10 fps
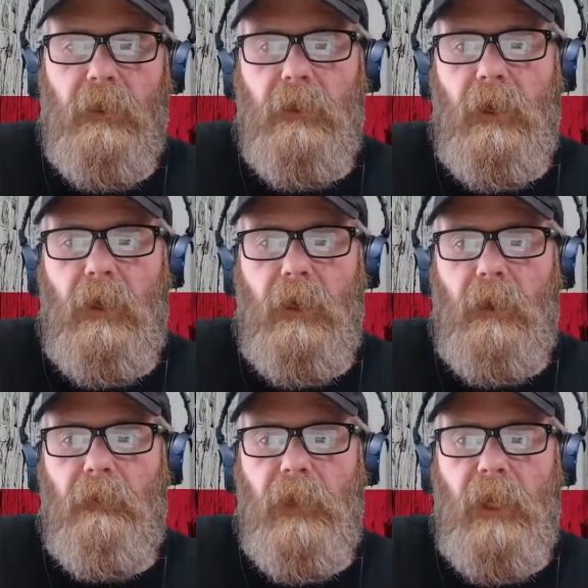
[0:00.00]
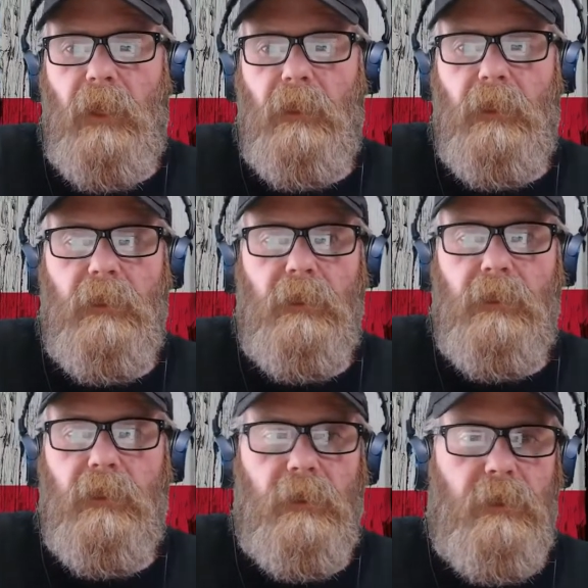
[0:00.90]
And
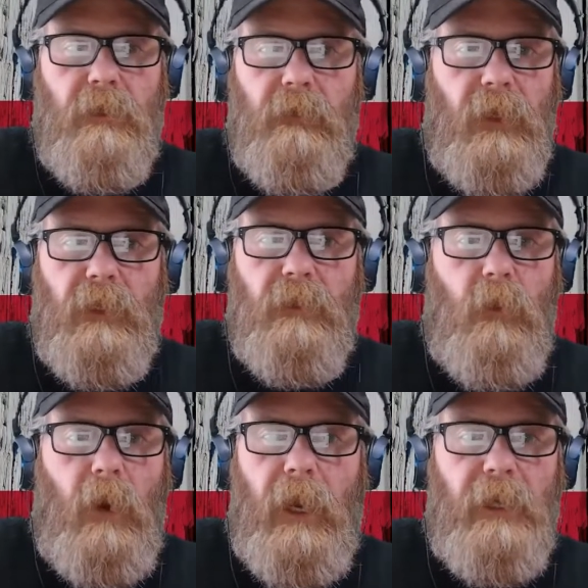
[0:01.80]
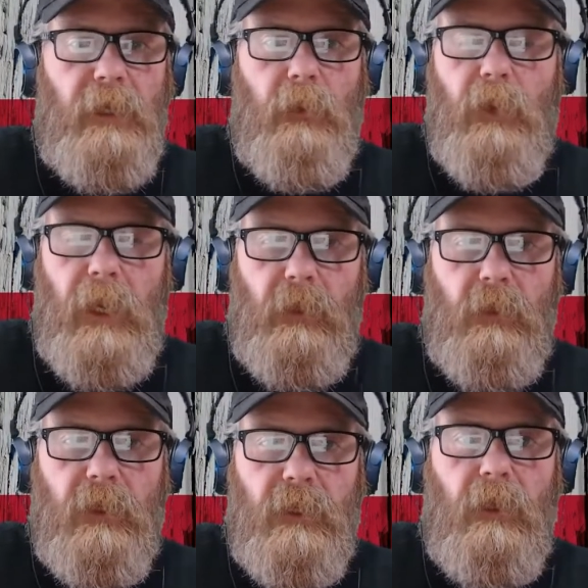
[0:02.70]
it's why I do what I do,
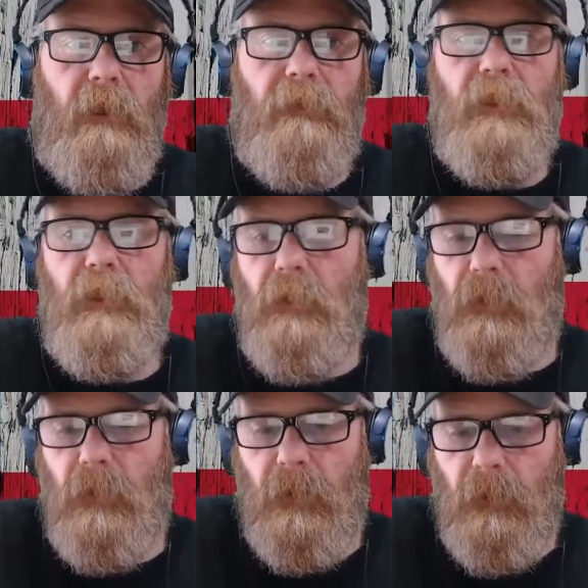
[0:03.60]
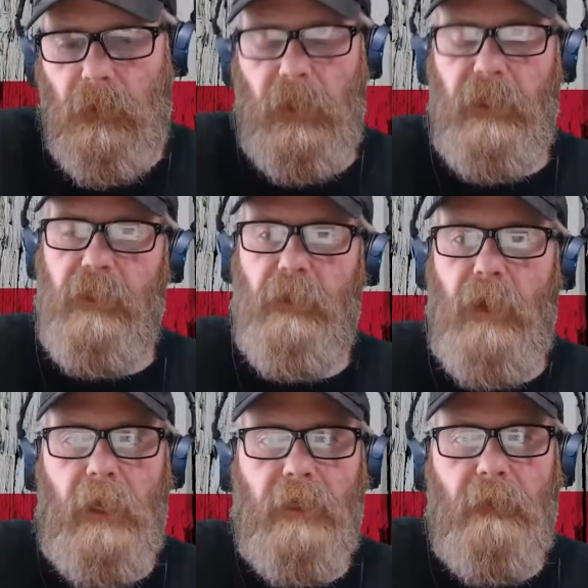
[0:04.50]
because I love to please you
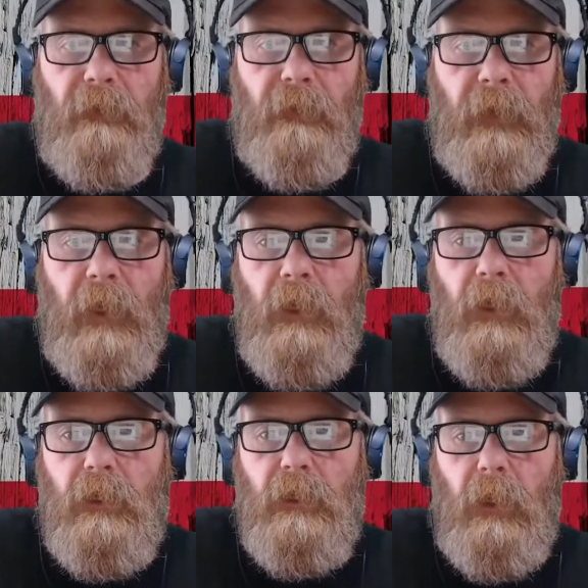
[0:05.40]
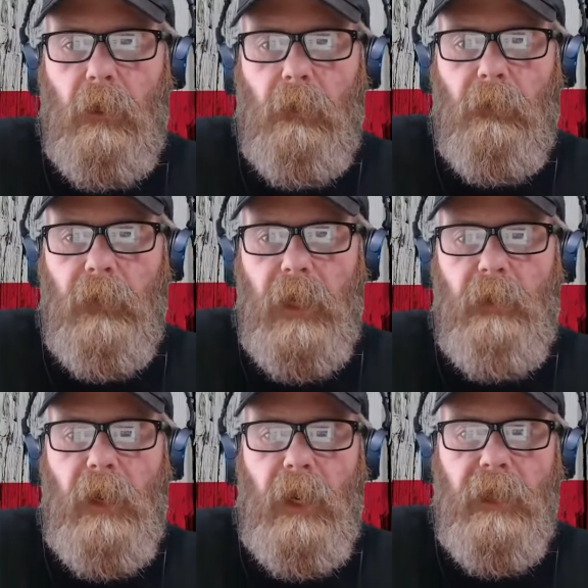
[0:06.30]
guys. So
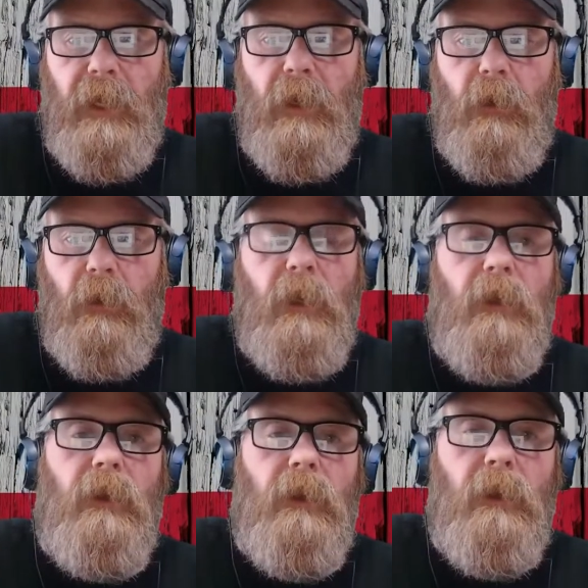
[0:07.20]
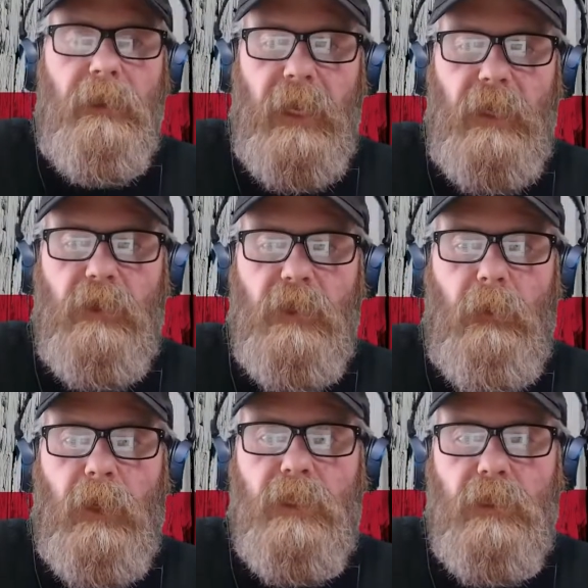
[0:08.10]
anyway, on that note, thank you so
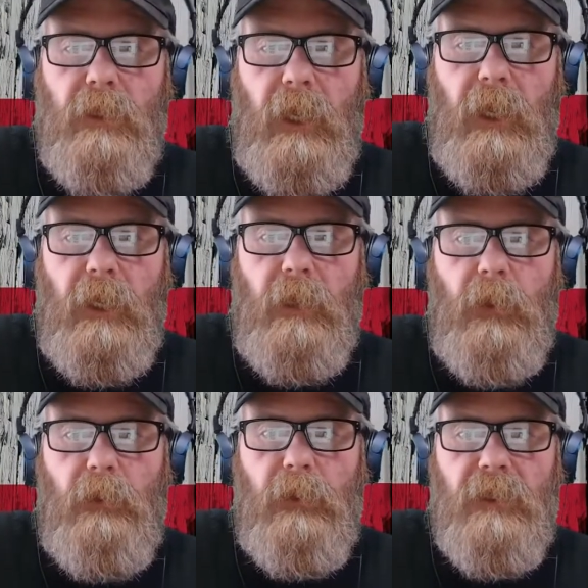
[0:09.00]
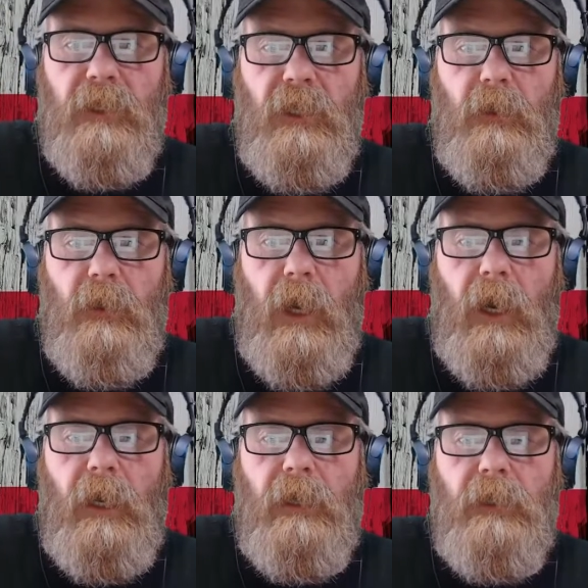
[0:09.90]
much. And we will see you
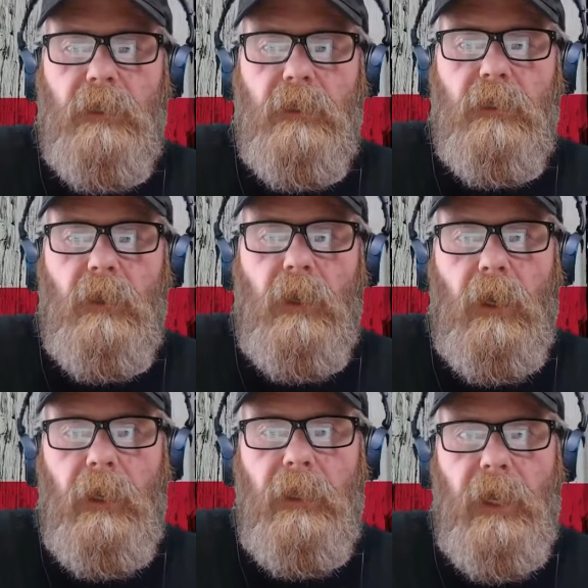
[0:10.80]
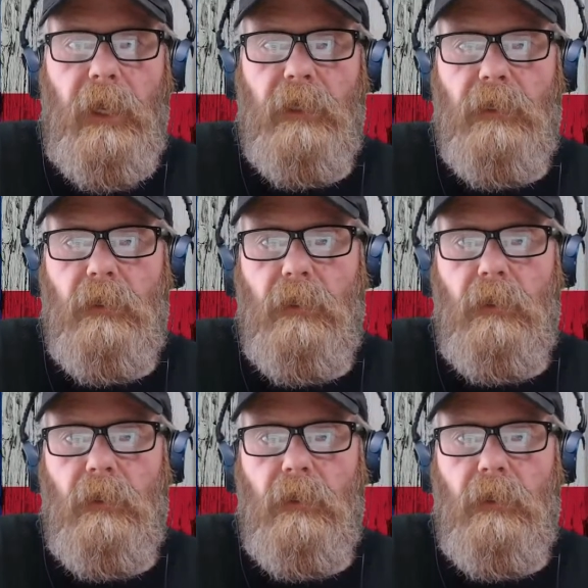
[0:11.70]
guys next